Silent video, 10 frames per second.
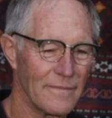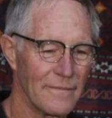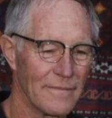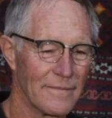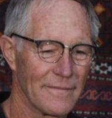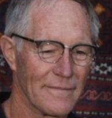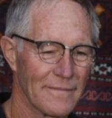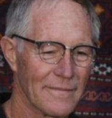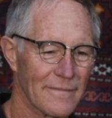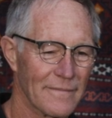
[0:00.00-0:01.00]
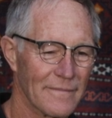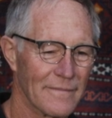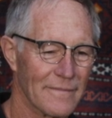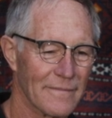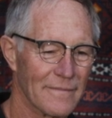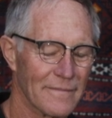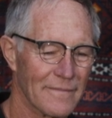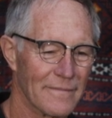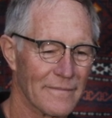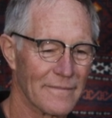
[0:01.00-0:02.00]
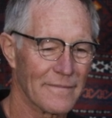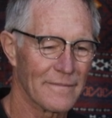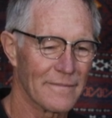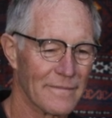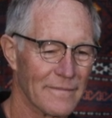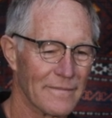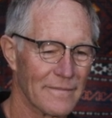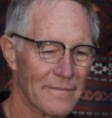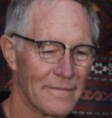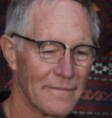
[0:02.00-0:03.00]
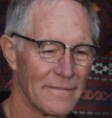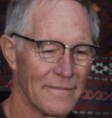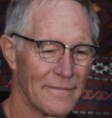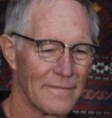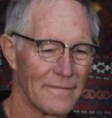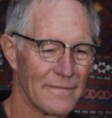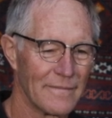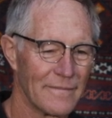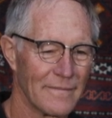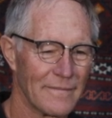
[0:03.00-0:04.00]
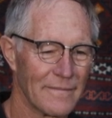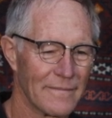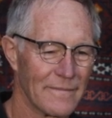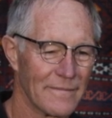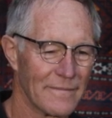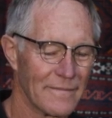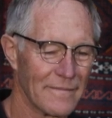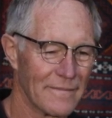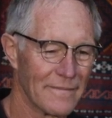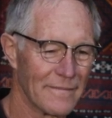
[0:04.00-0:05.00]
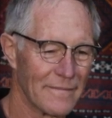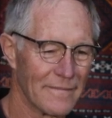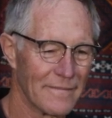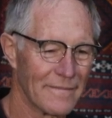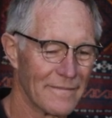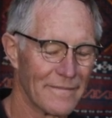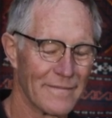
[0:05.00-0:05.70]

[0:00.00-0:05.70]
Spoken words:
The person shown says nothing.